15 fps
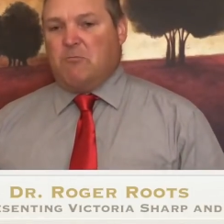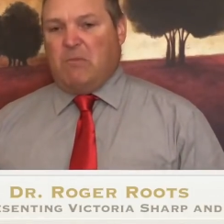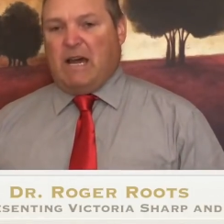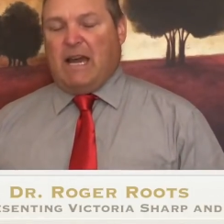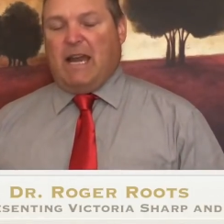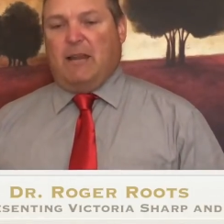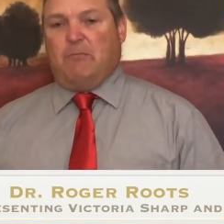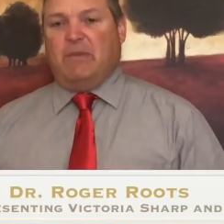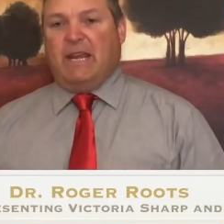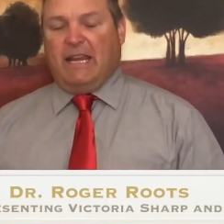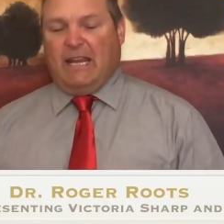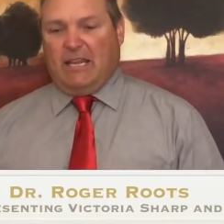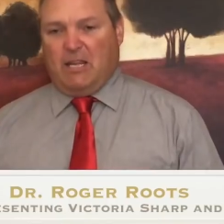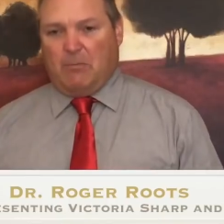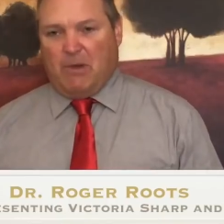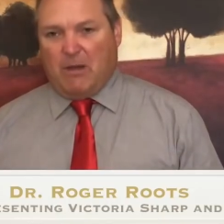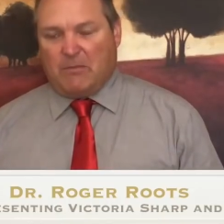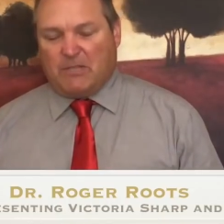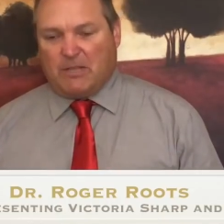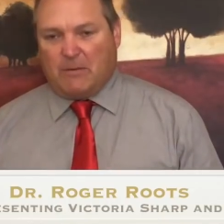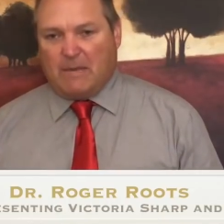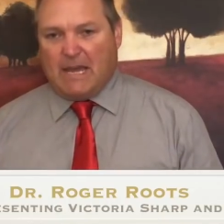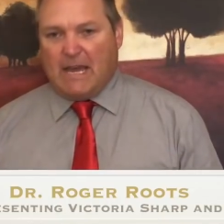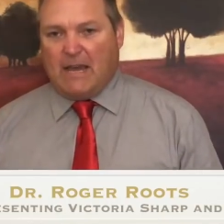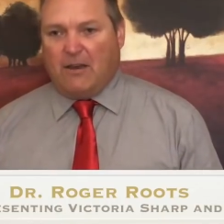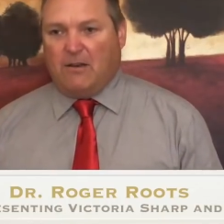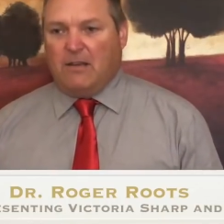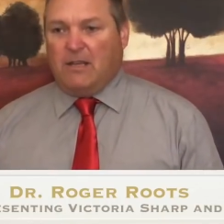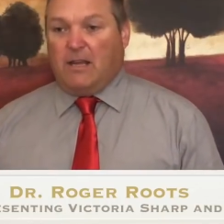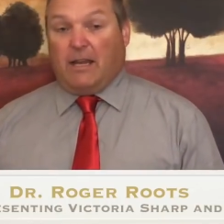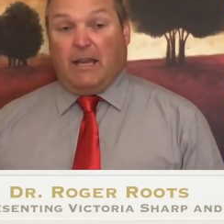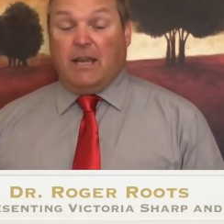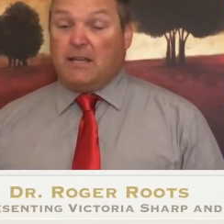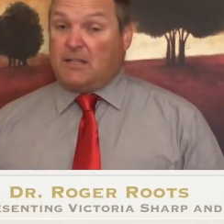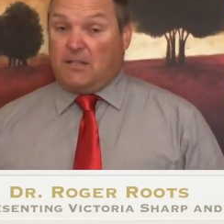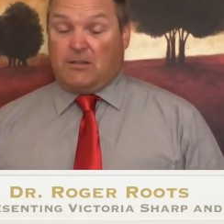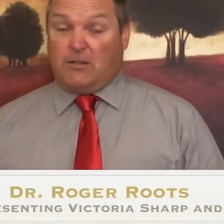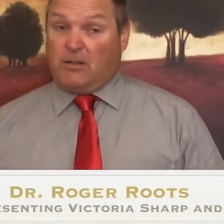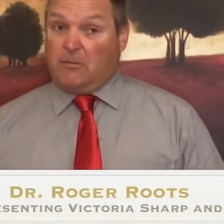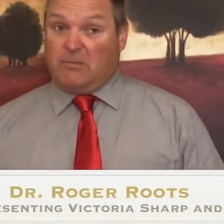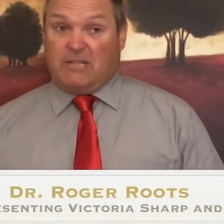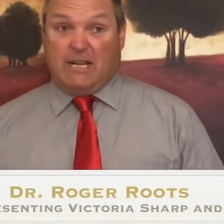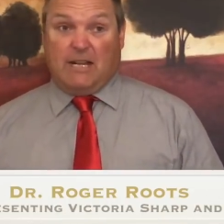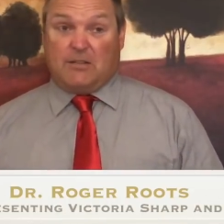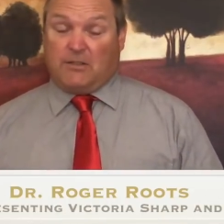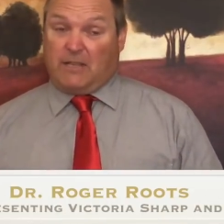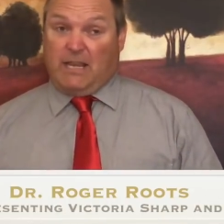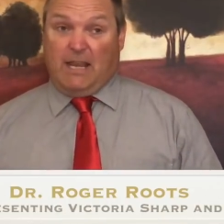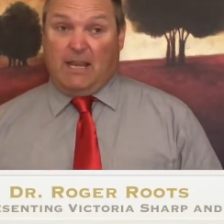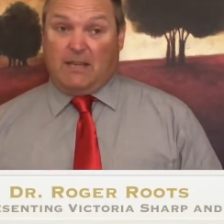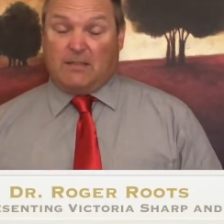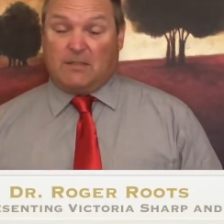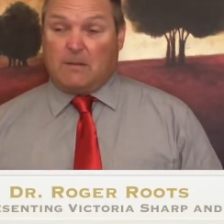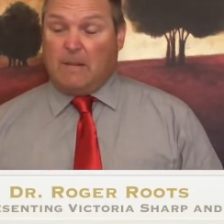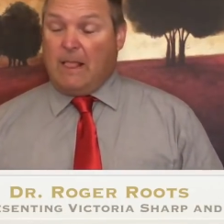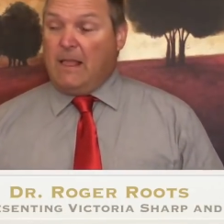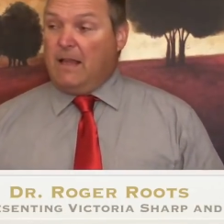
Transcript: by picking them up somehow. Again, it's a circumstantial case.